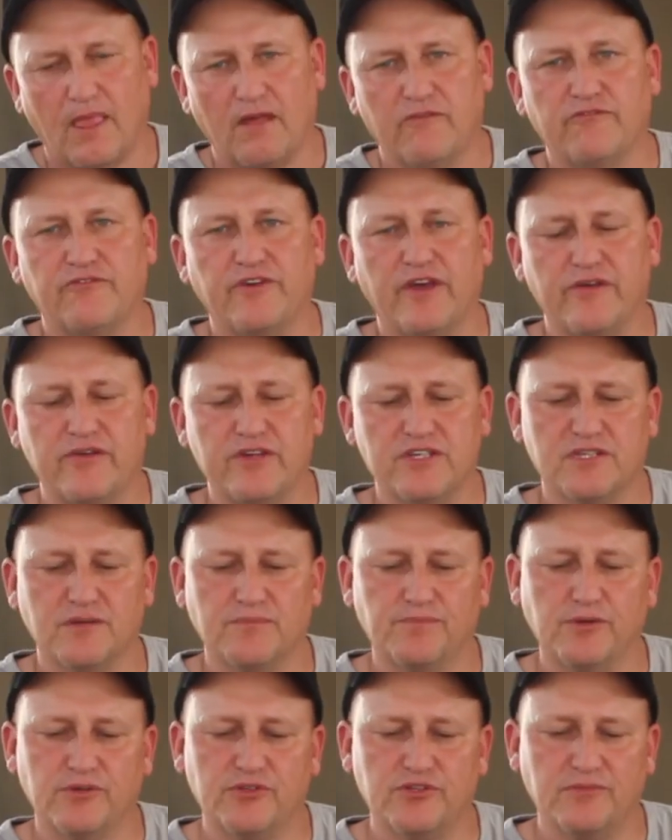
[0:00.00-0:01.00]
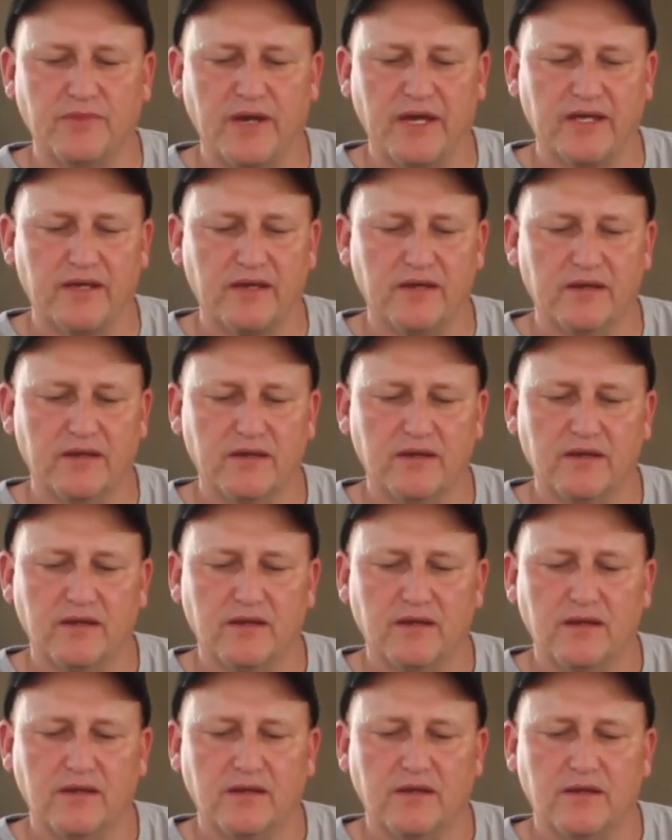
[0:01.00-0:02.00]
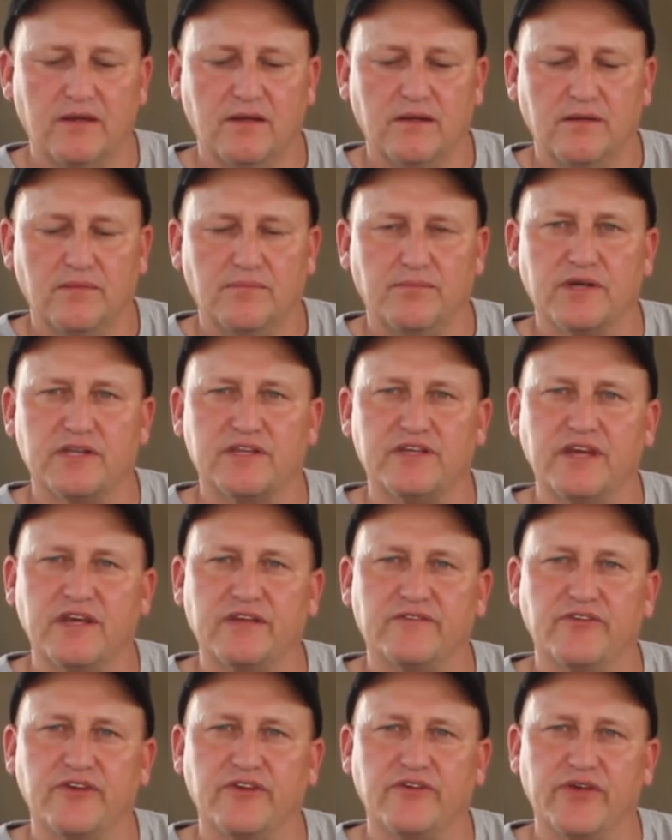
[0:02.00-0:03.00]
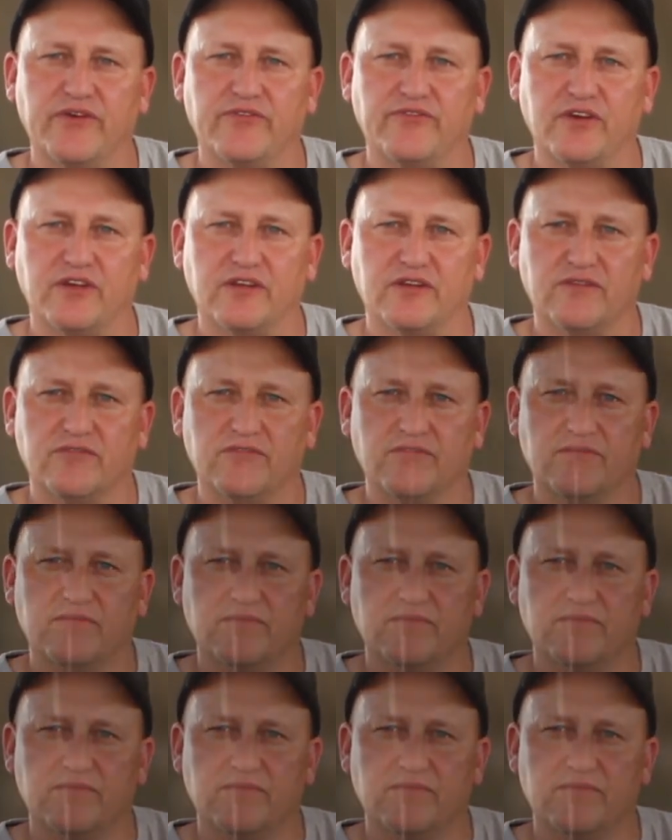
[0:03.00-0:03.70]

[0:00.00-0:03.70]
Very simple to make, but yet very effective.